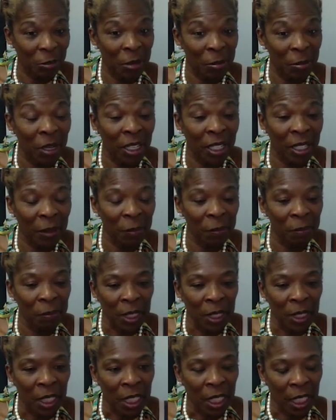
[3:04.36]
my mom
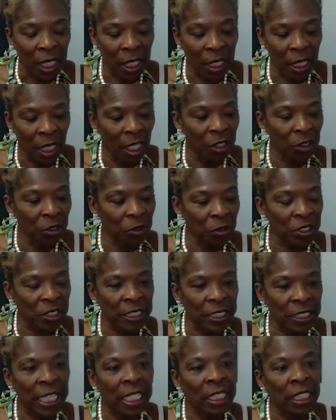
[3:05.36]
and
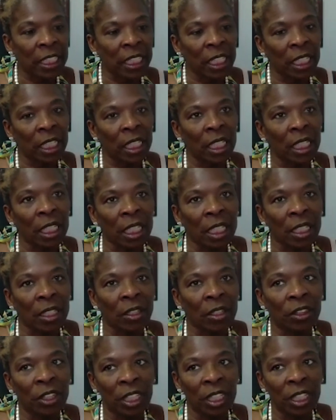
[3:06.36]
understanding
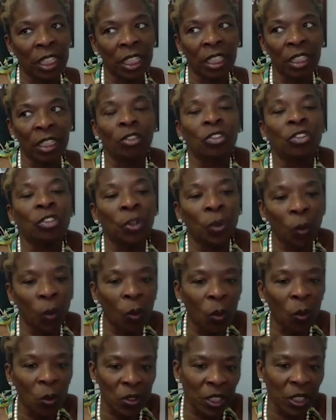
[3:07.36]
the
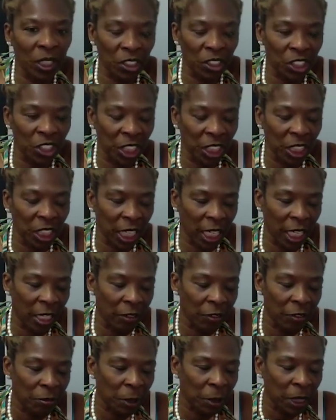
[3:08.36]
tools that she
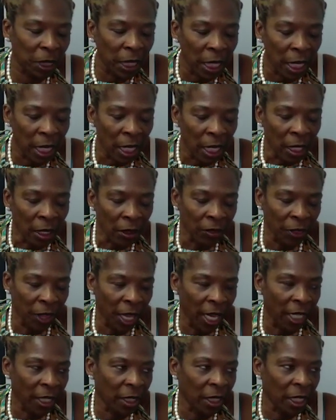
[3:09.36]
gave me
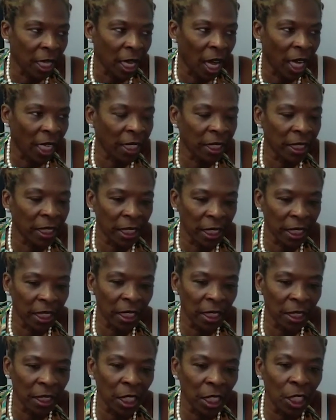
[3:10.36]
that I
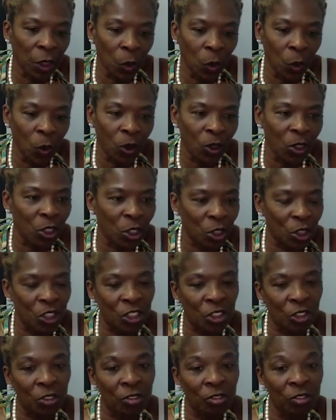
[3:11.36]
needed in order to
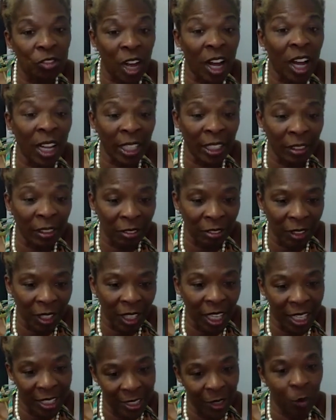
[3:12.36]
survive
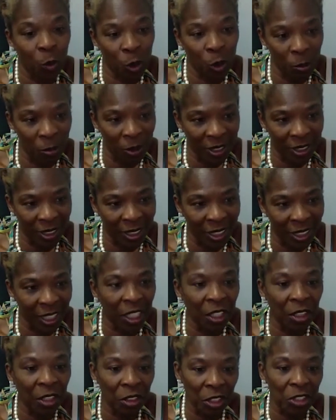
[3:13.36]
as a woman
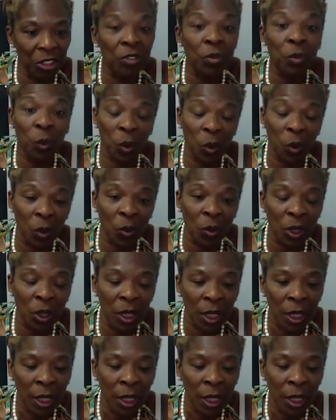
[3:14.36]
in this world.